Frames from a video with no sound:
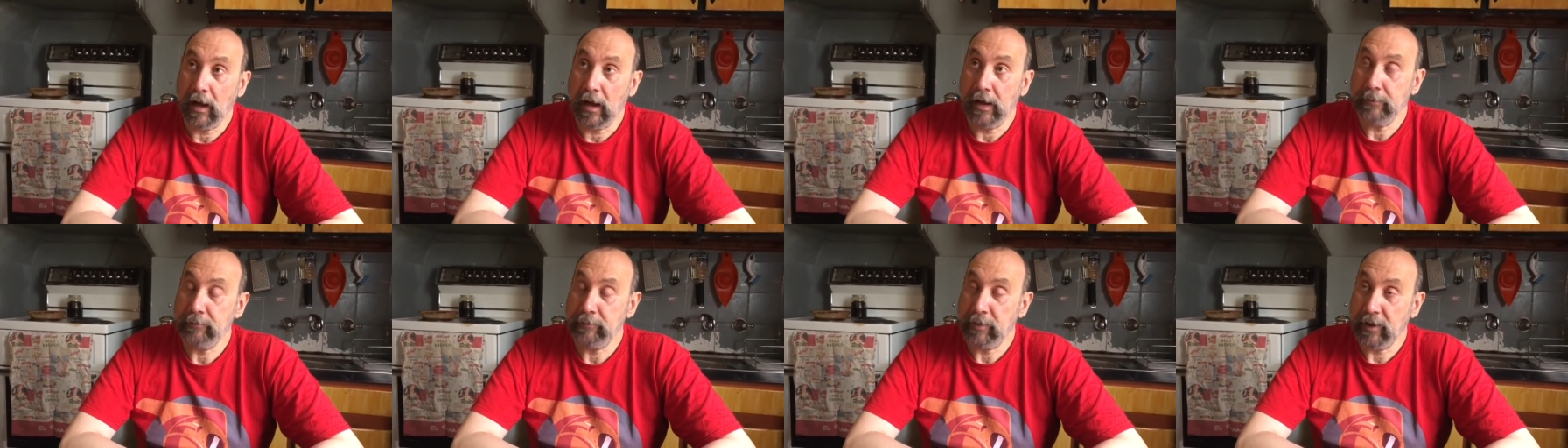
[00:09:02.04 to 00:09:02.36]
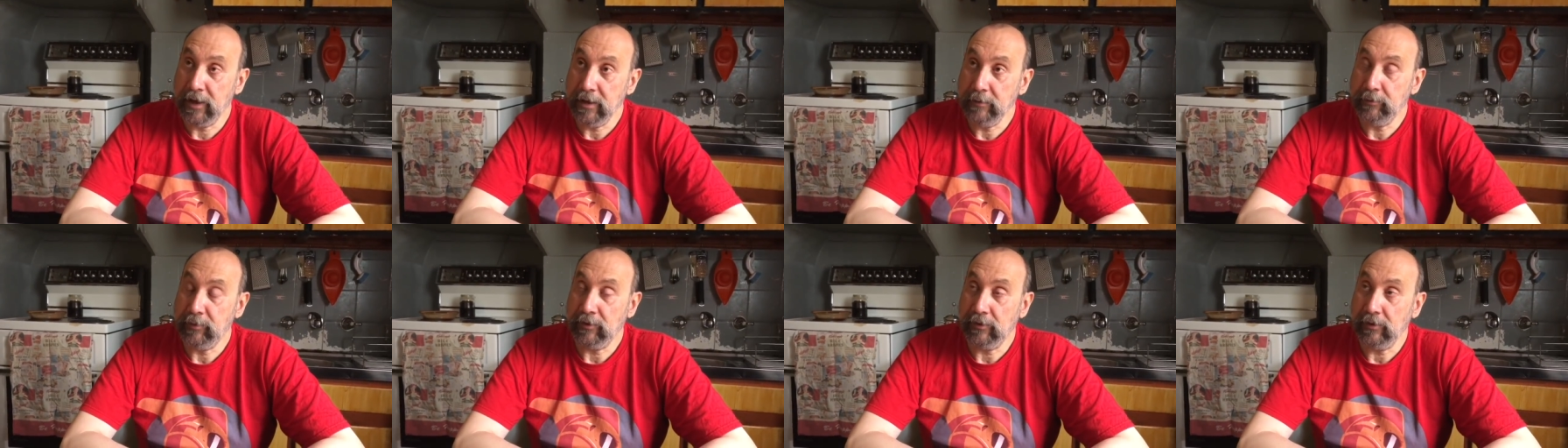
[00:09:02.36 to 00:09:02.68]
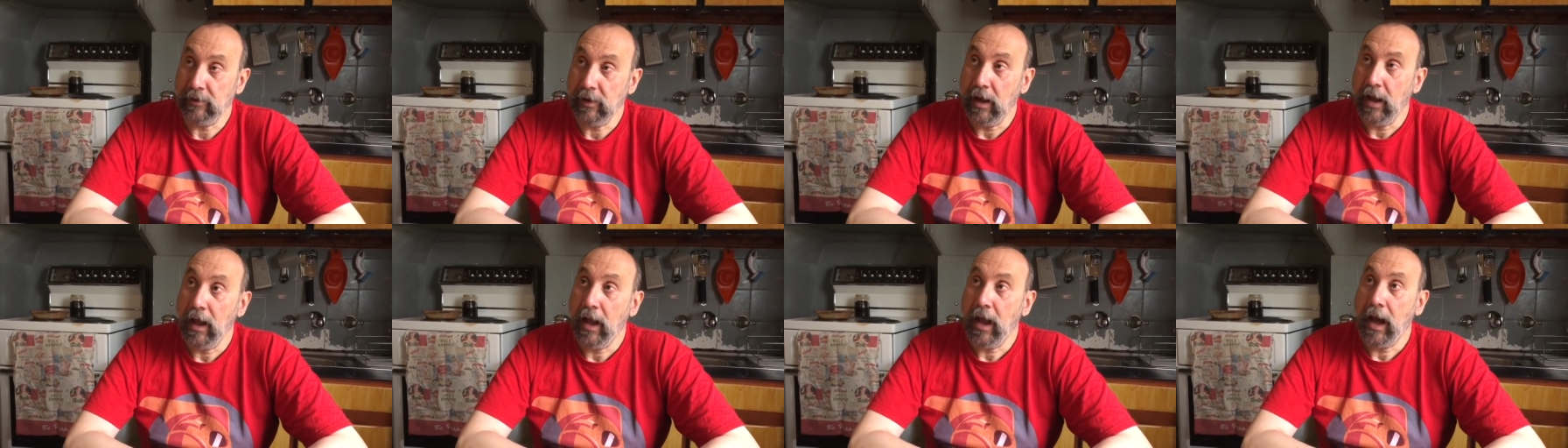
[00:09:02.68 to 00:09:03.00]
8 people.
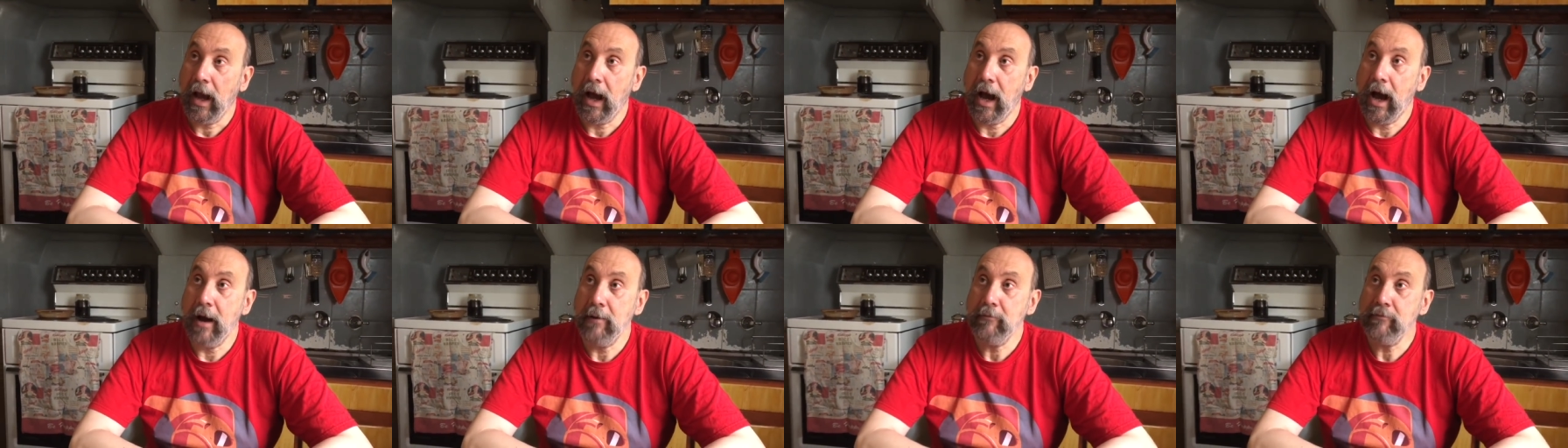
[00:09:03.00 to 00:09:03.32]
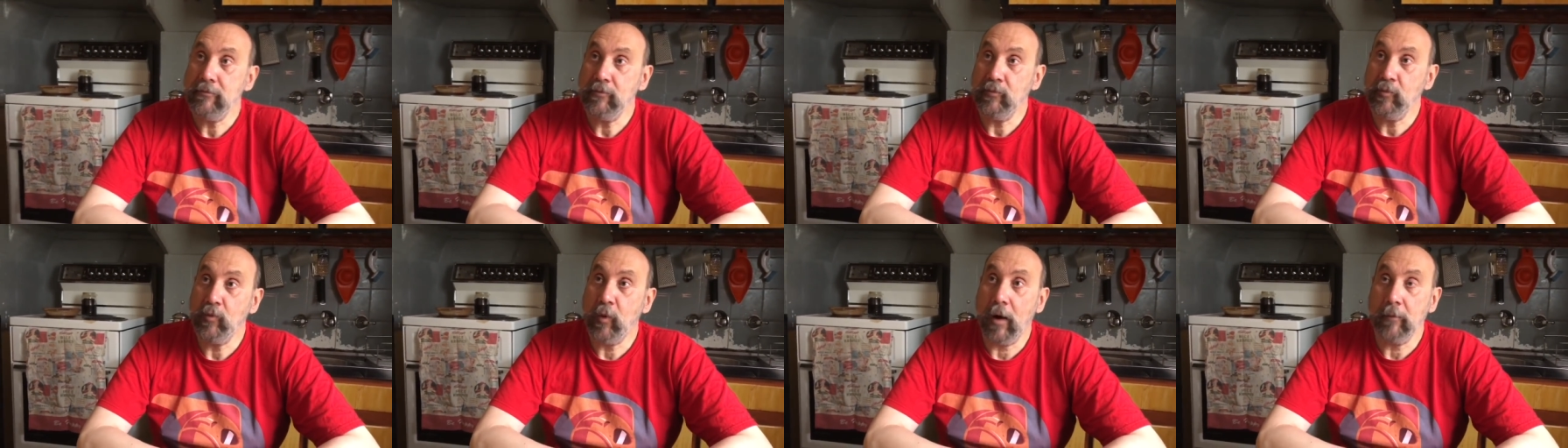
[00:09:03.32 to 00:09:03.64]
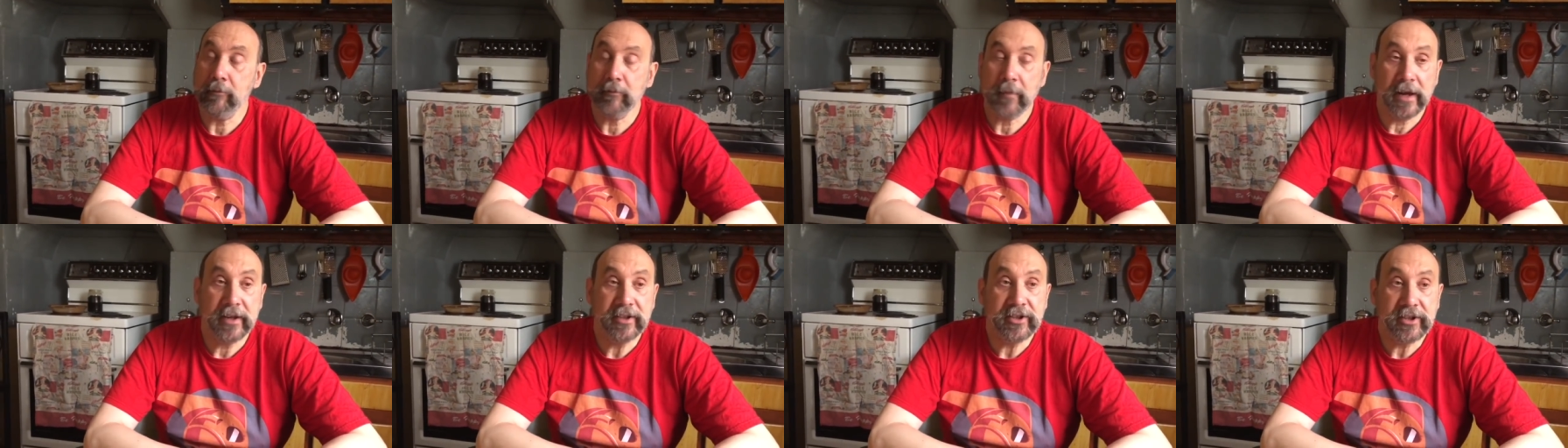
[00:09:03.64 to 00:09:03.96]
Yeah.
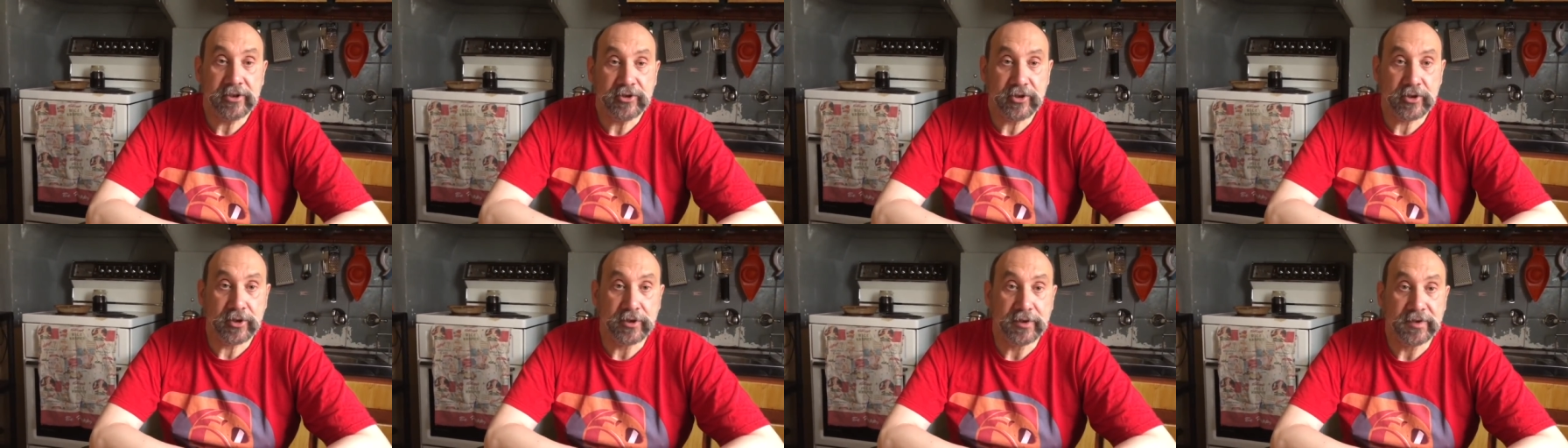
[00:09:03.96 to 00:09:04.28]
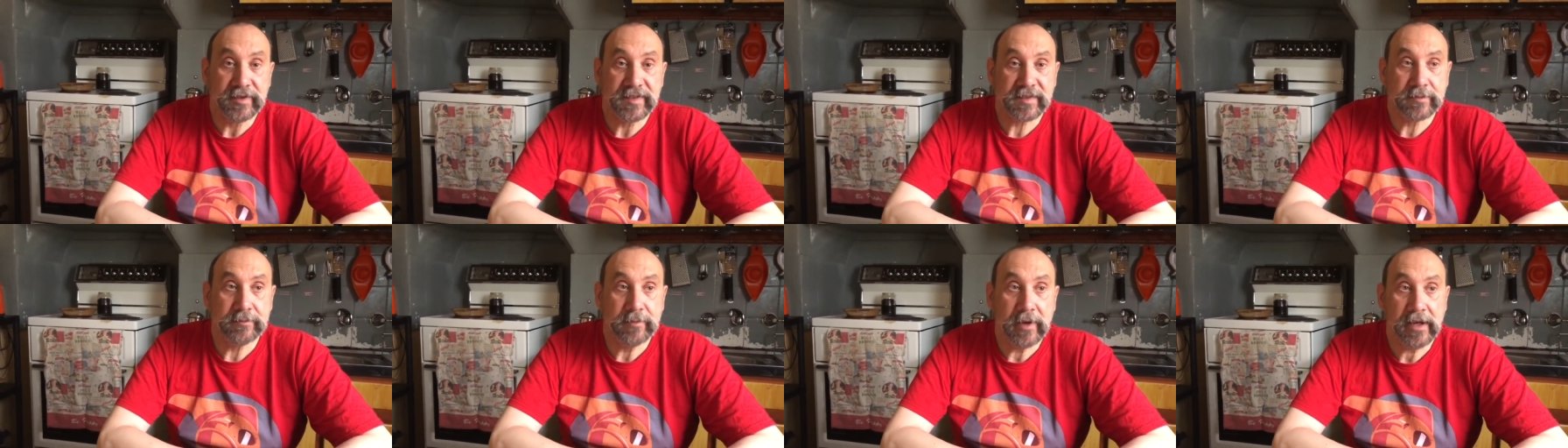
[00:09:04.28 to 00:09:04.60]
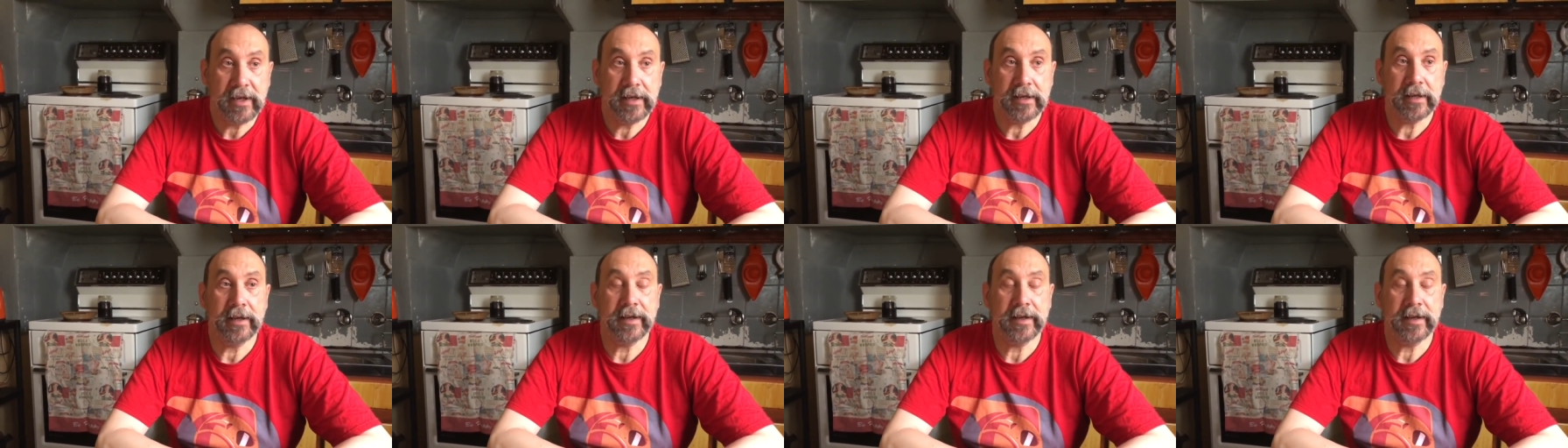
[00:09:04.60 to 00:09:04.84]
What made you choose me?"